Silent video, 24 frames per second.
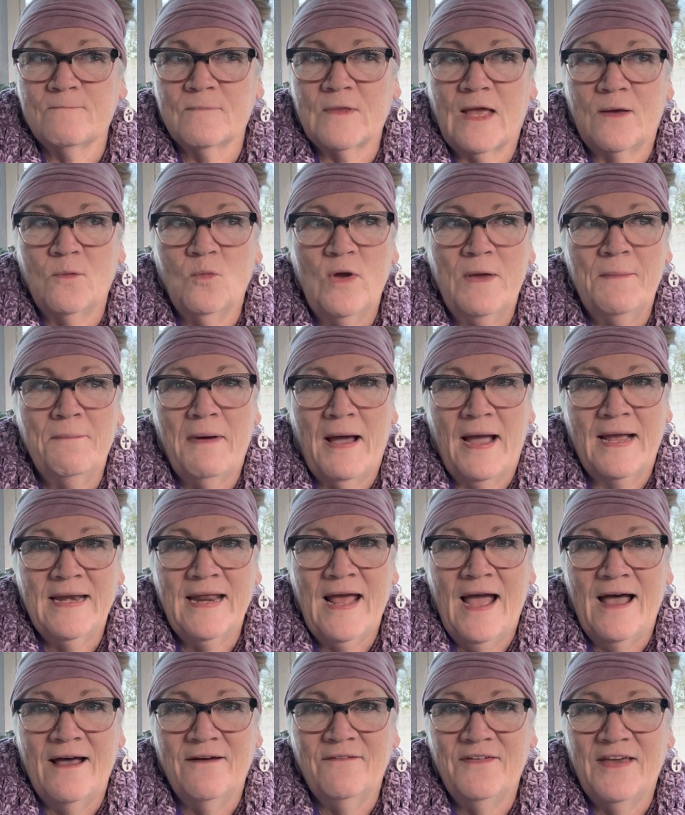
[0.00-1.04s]
we might
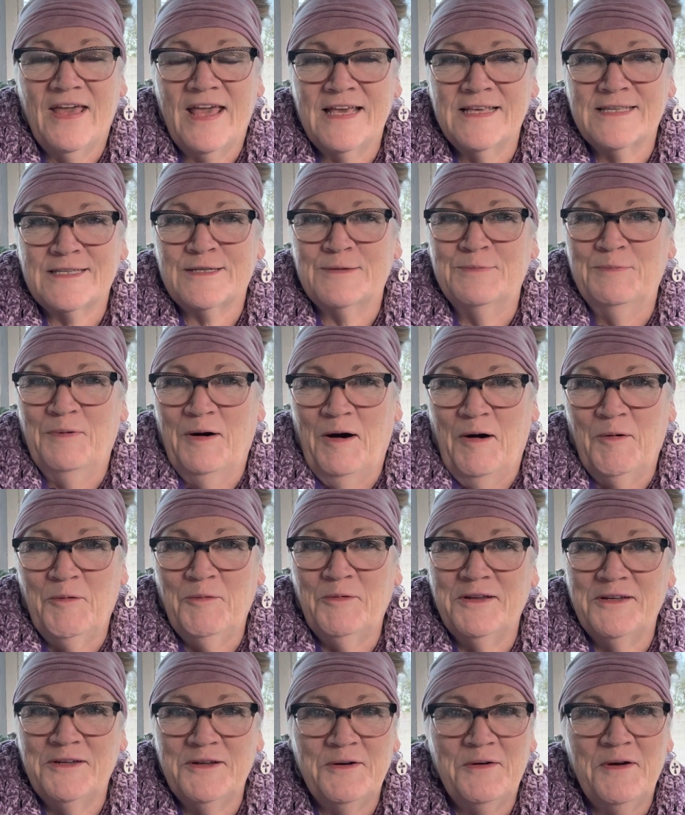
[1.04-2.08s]
have a small
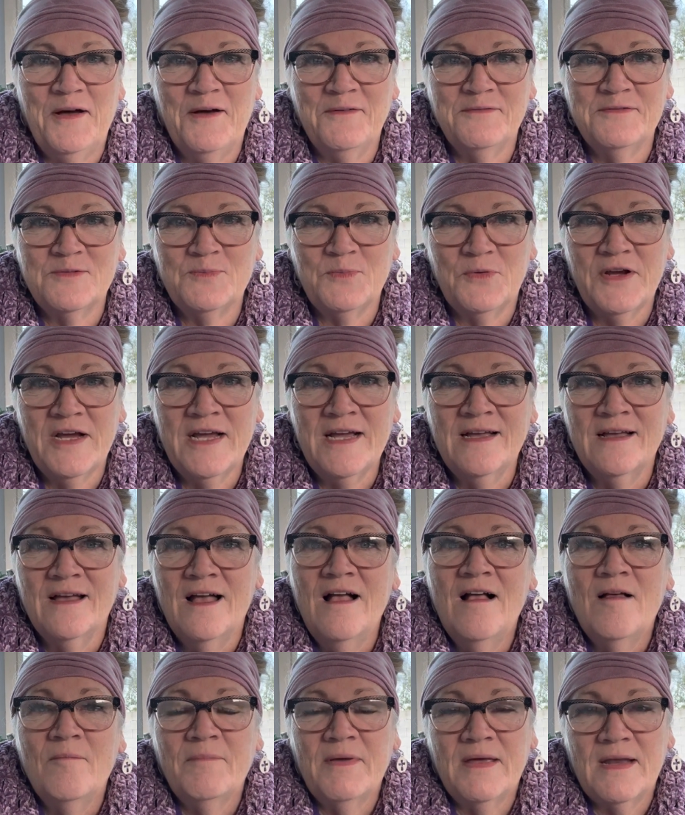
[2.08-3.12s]
window of spring,
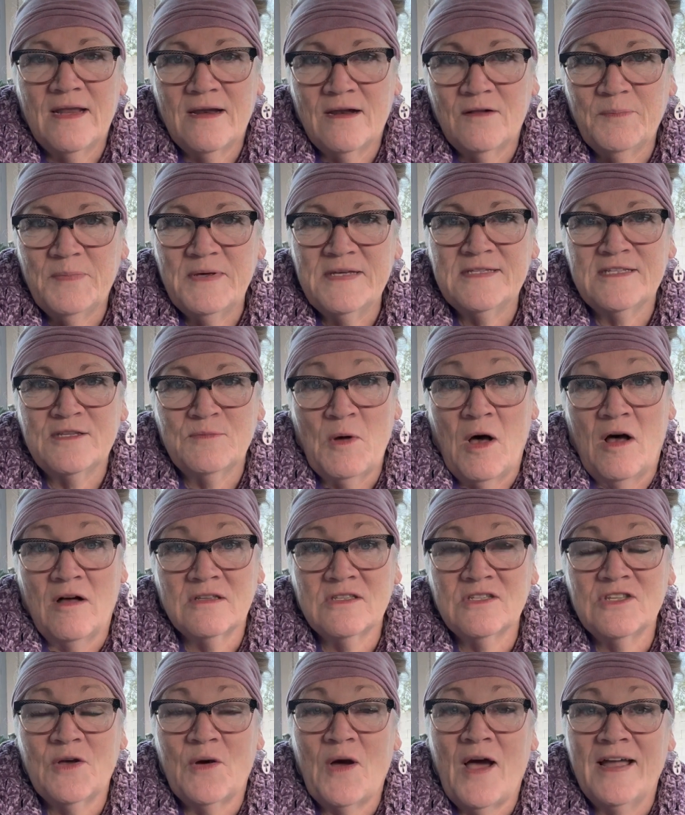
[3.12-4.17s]
but it'll be small.
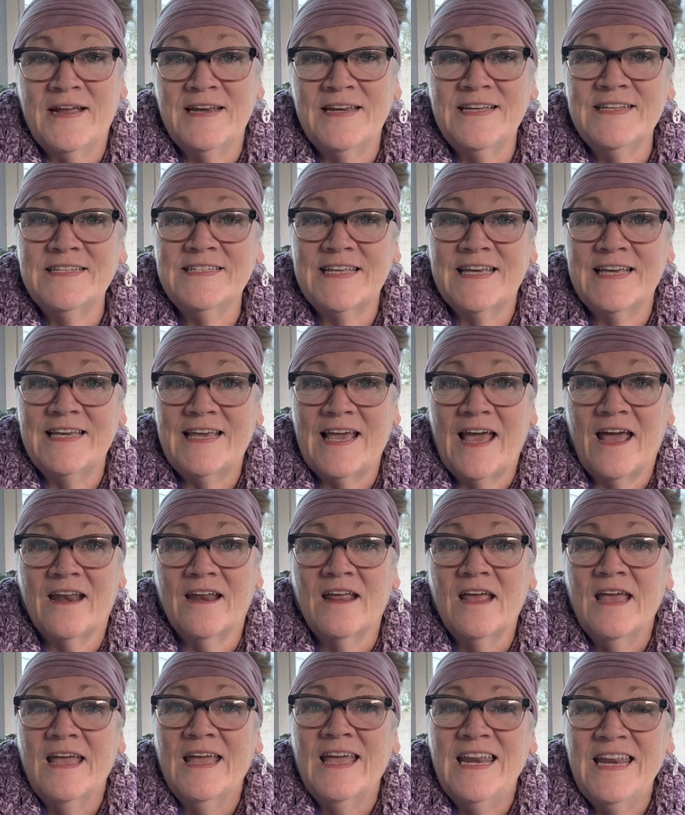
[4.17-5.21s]
So I need to get
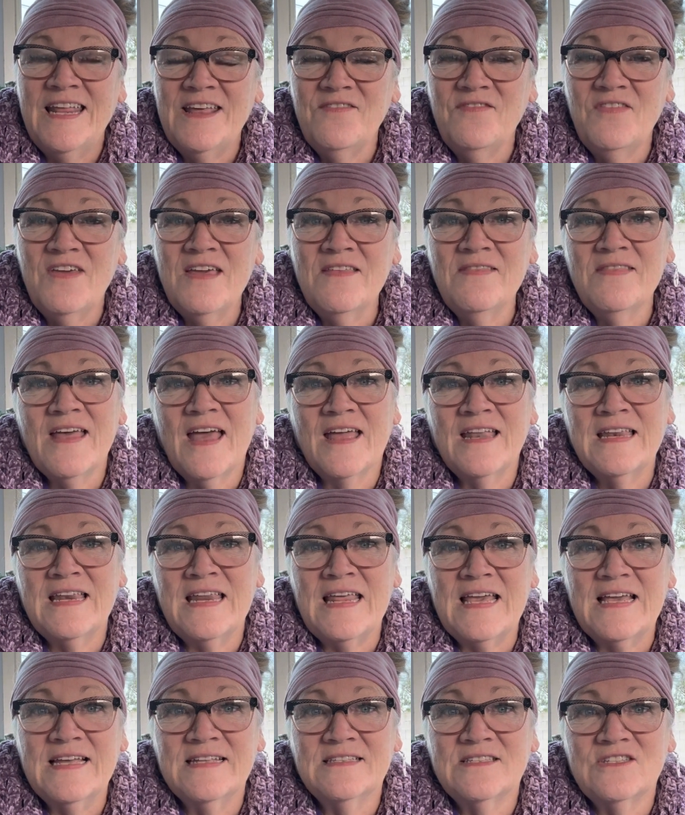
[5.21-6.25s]
anything that
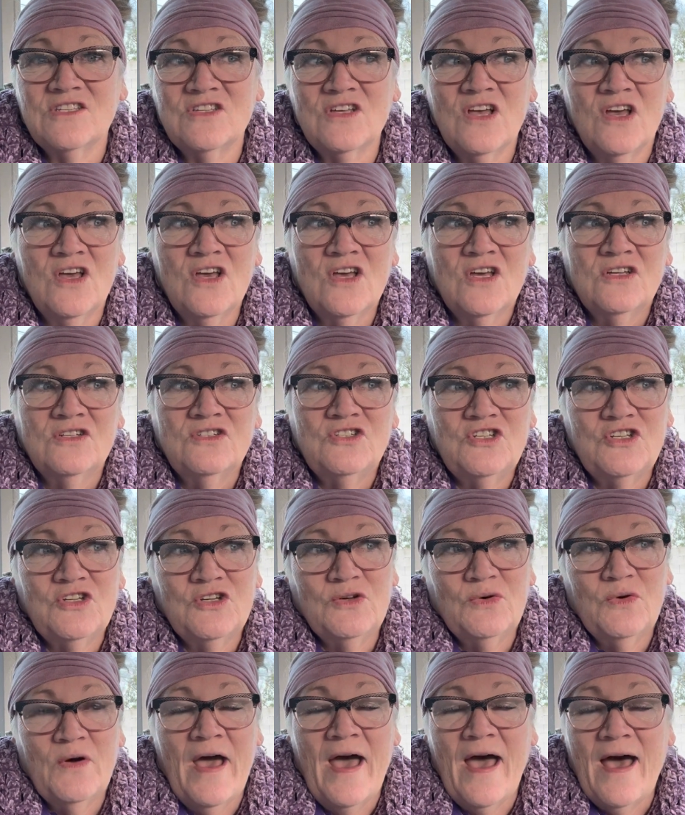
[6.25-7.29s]
needs
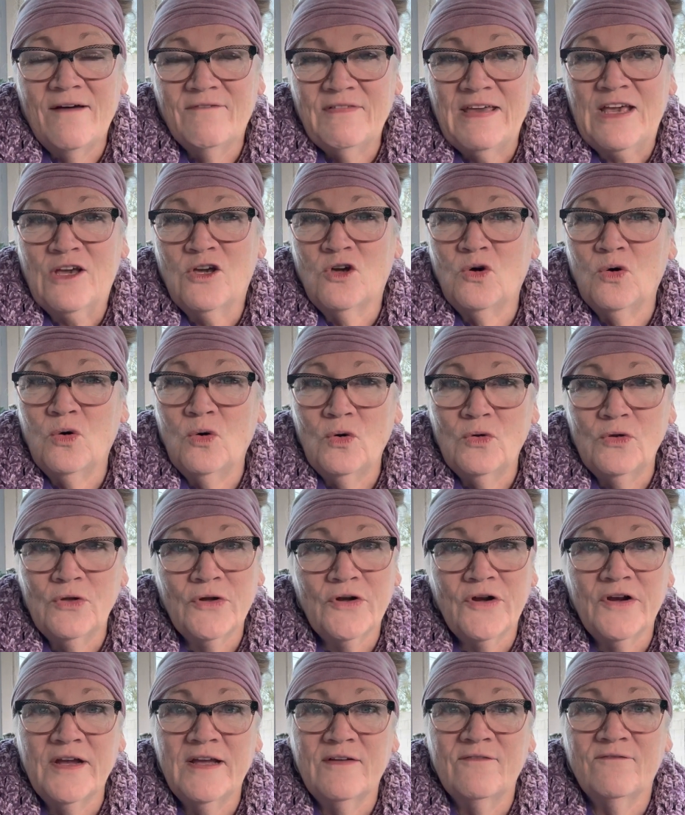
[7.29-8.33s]
to have a
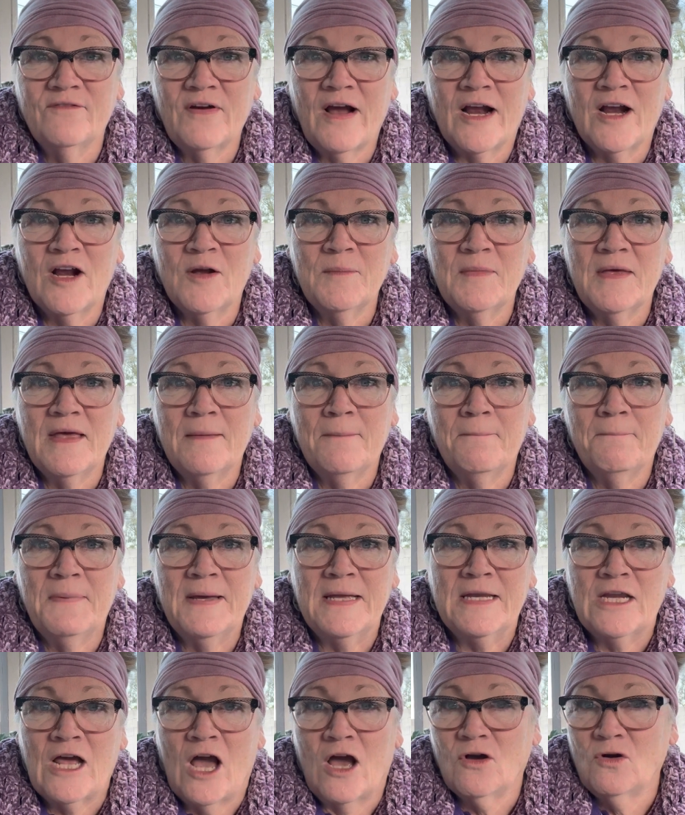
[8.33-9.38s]
cooler environment
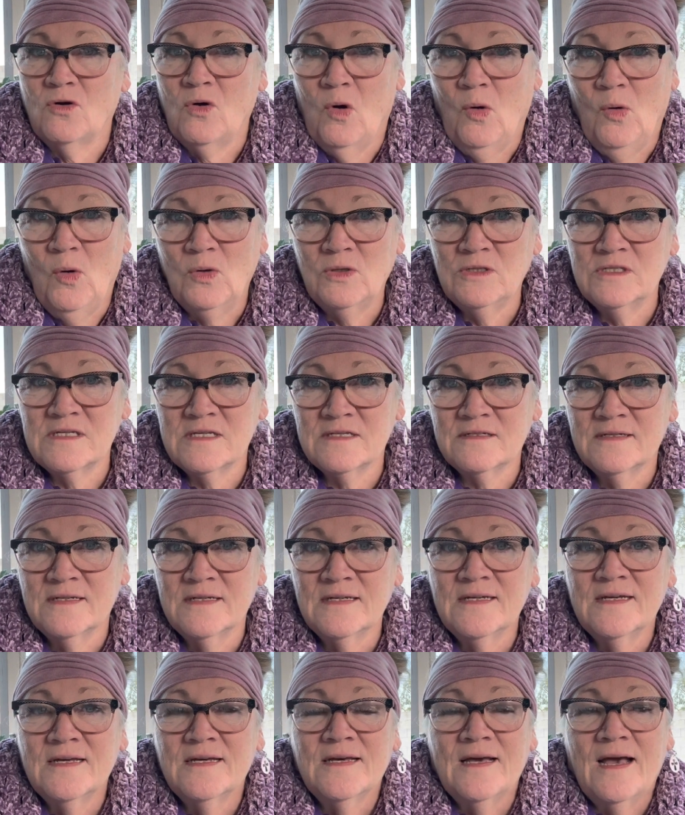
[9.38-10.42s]
but not cold.
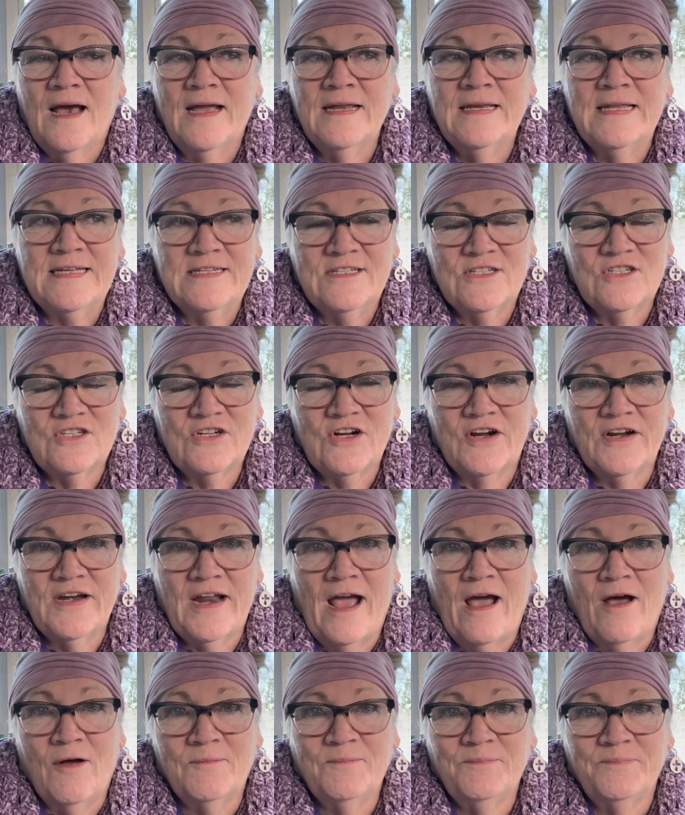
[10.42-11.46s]
I need to start
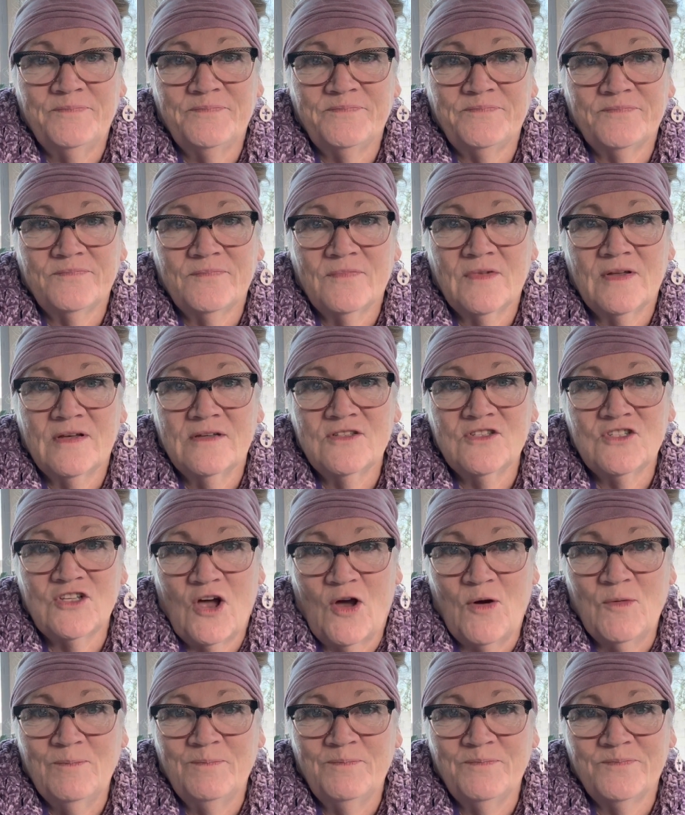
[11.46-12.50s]
now.
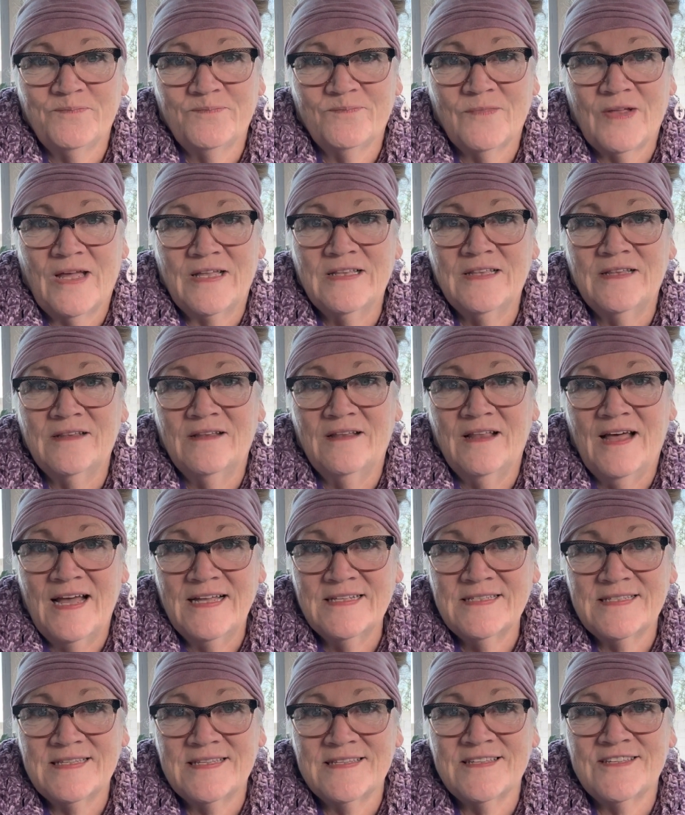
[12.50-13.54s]
So
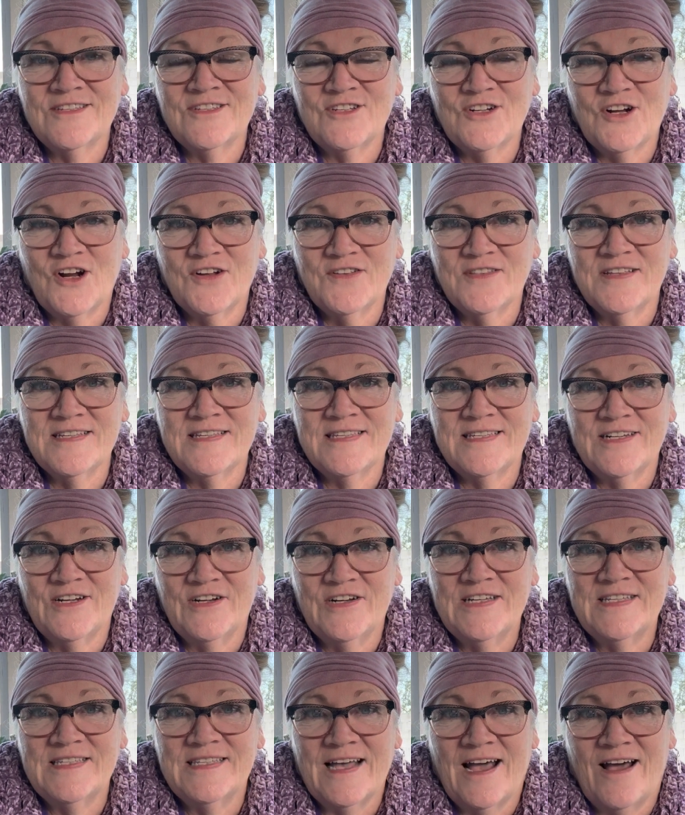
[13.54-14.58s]
let's start this
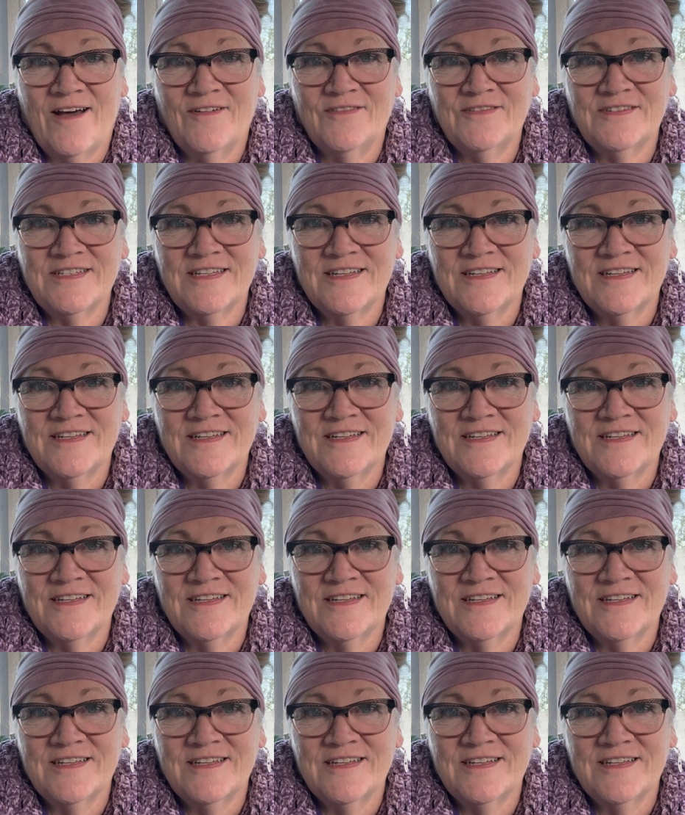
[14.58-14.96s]
series out.